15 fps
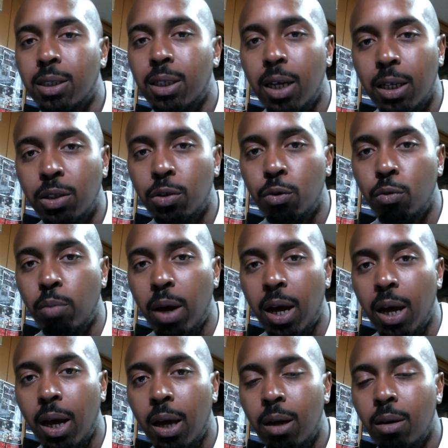It ain't too
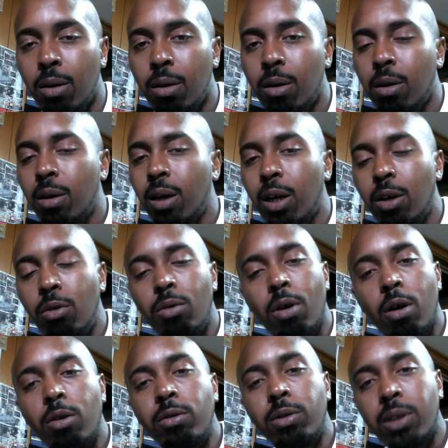bad, and you
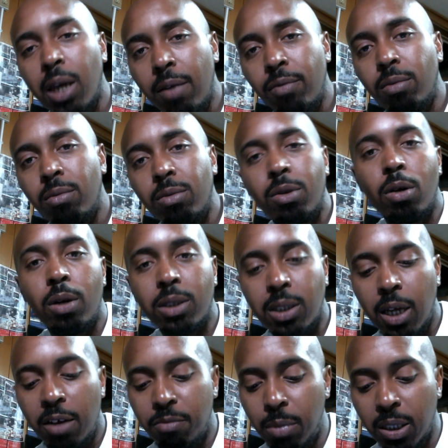know I
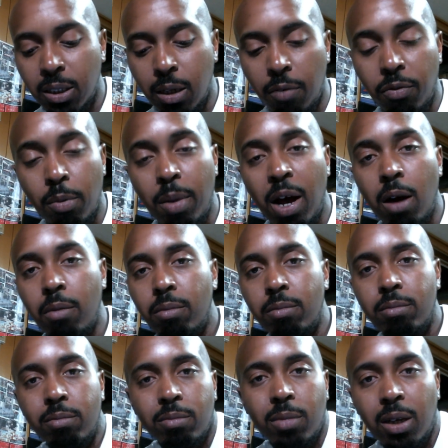saved myself about
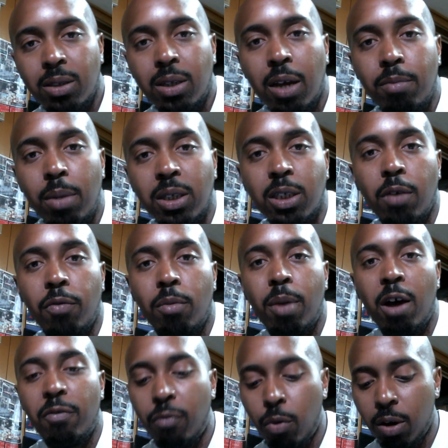
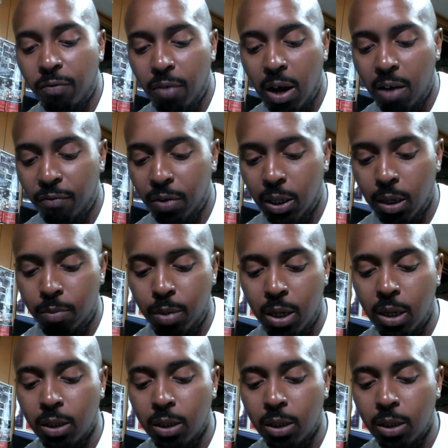45, $50.